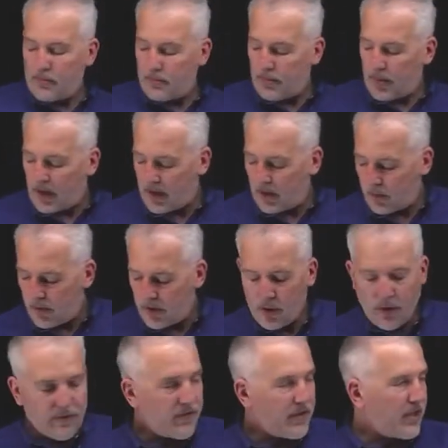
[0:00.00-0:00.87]
but we
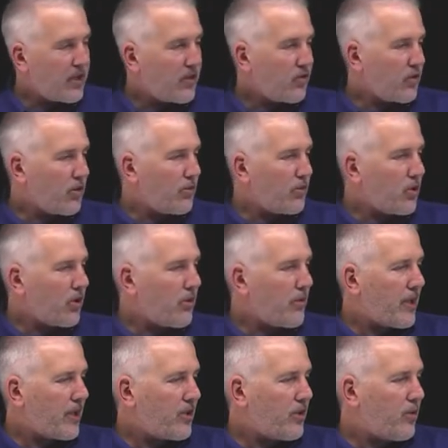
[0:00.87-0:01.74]
do have to think a little more
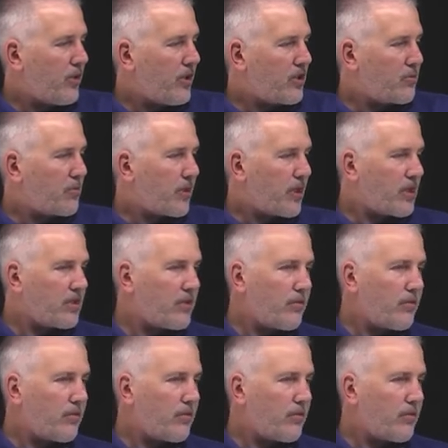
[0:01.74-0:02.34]
about units because